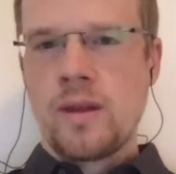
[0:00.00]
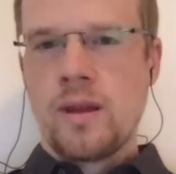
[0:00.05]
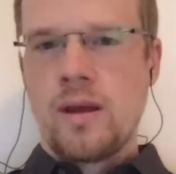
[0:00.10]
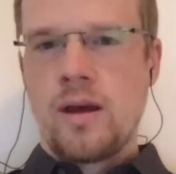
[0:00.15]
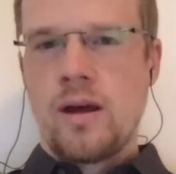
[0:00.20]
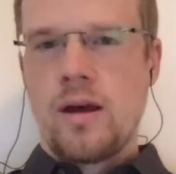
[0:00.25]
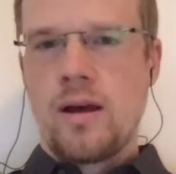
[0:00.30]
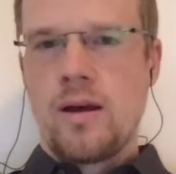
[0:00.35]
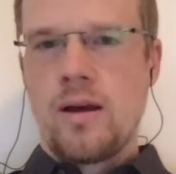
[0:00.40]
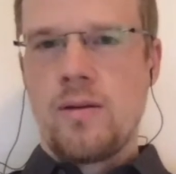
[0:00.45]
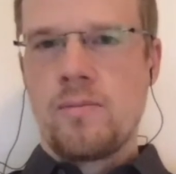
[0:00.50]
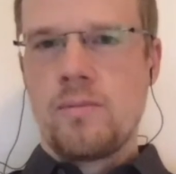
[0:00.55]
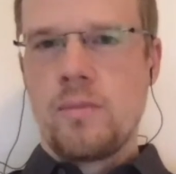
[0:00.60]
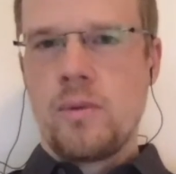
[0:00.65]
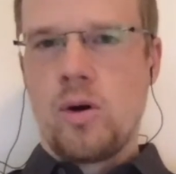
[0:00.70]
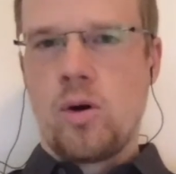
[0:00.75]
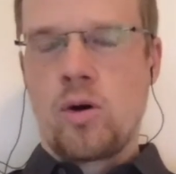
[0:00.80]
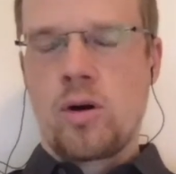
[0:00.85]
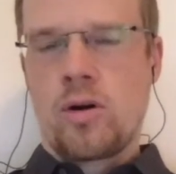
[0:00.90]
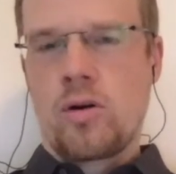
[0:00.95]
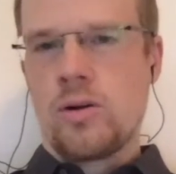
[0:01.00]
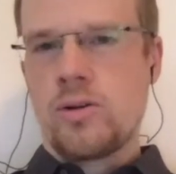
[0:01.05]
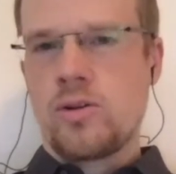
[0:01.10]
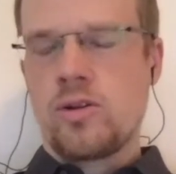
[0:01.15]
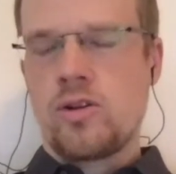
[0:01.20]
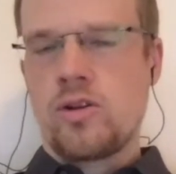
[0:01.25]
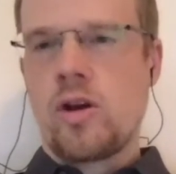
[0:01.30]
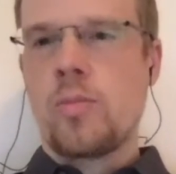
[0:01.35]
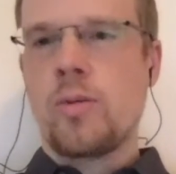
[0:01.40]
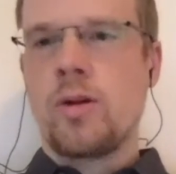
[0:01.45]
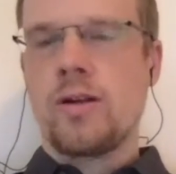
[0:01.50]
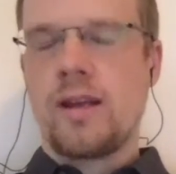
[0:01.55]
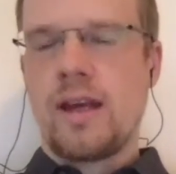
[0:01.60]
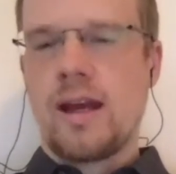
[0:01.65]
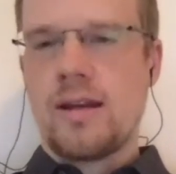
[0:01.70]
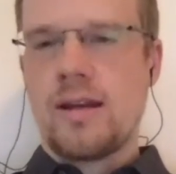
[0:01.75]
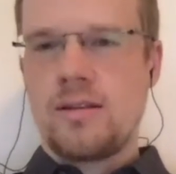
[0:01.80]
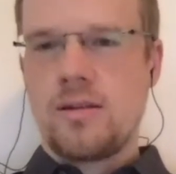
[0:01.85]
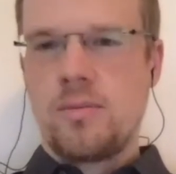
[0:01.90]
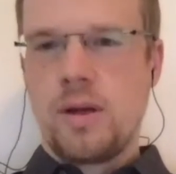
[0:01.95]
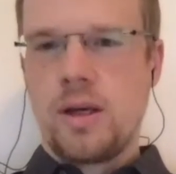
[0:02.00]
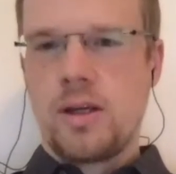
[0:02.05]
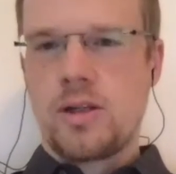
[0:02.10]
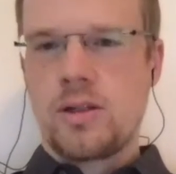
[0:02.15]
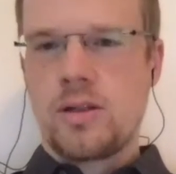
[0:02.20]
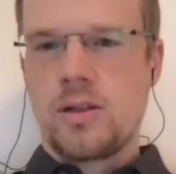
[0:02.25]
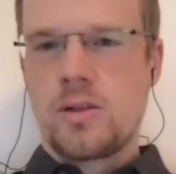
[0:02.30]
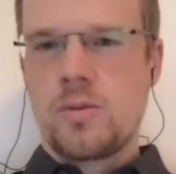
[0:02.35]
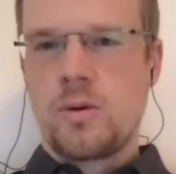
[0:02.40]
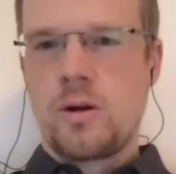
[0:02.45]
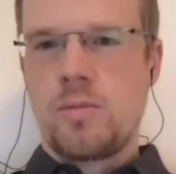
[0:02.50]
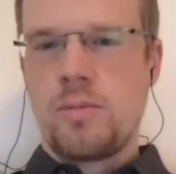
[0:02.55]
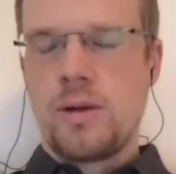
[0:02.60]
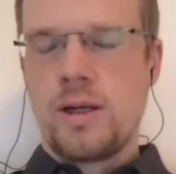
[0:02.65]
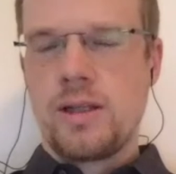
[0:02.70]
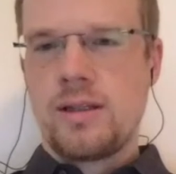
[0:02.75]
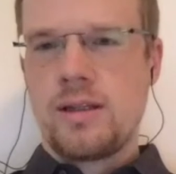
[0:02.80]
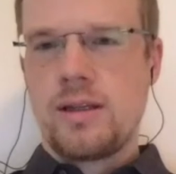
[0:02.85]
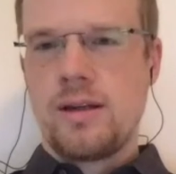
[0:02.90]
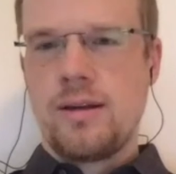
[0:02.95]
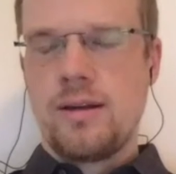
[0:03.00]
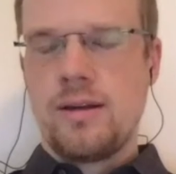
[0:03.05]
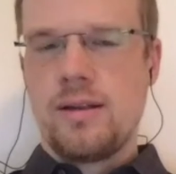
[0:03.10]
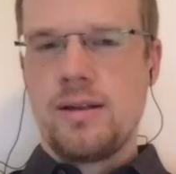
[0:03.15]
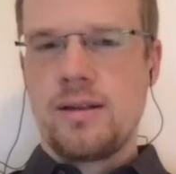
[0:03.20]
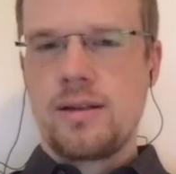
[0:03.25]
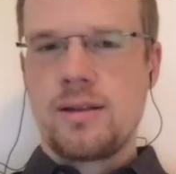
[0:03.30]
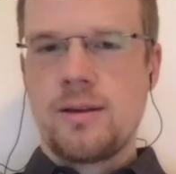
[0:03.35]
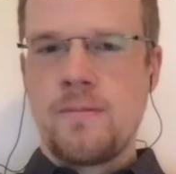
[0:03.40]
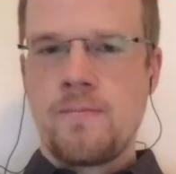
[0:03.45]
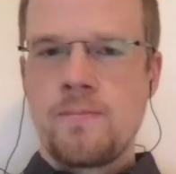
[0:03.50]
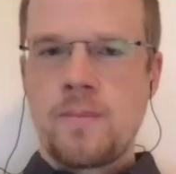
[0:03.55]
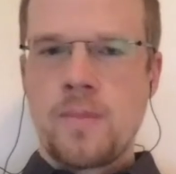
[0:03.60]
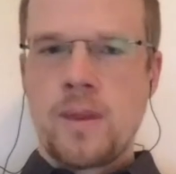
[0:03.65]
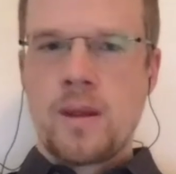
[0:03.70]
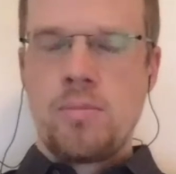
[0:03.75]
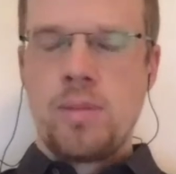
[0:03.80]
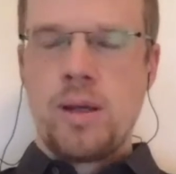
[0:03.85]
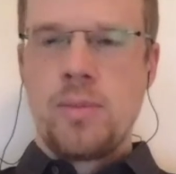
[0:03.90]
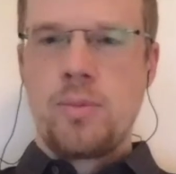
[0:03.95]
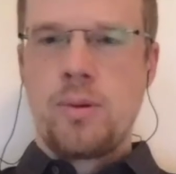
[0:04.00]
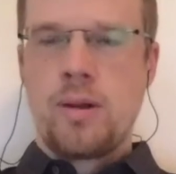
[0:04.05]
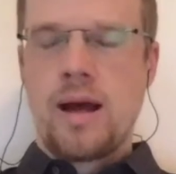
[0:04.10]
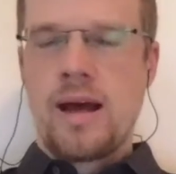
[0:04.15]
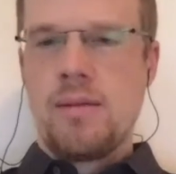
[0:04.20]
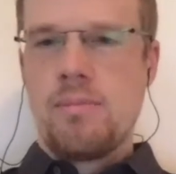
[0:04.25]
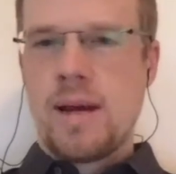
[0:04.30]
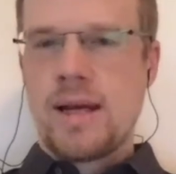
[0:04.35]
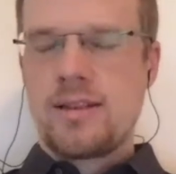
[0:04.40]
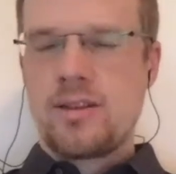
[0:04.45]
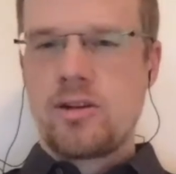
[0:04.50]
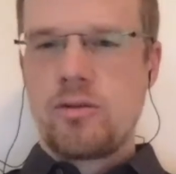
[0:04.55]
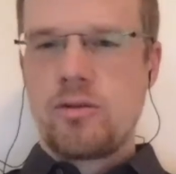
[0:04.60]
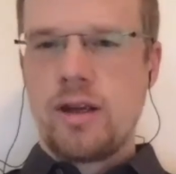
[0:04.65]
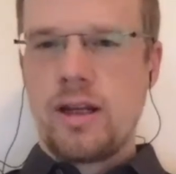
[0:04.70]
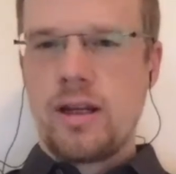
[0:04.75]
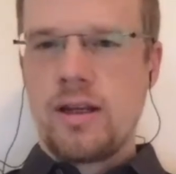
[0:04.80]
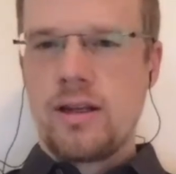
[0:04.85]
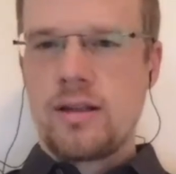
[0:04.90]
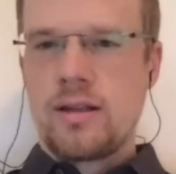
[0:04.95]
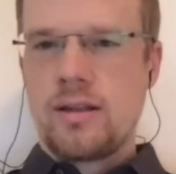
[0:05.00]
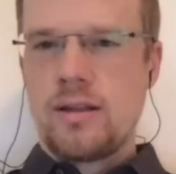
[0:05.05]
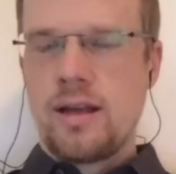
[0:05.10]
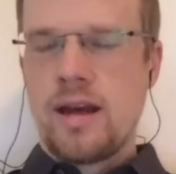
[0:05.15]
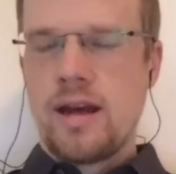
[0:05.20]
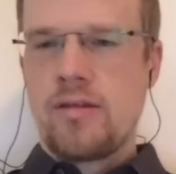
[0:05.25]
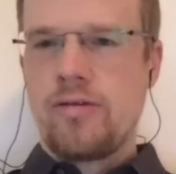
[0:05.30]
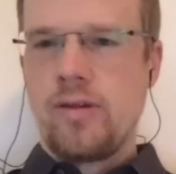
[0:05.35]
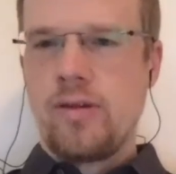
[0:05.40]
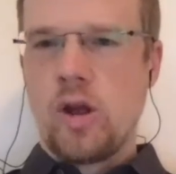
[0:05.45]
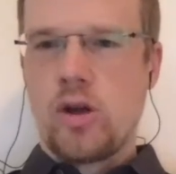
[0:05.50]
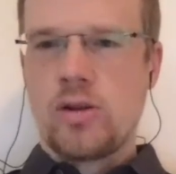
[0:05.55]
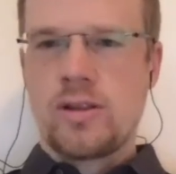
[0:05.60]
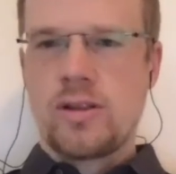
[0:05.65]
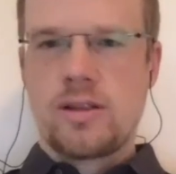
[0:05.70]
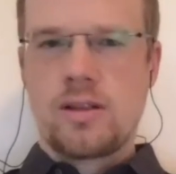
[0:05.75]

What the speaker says: or also terminal cancer patients, where basically these people are emacerated, they have lost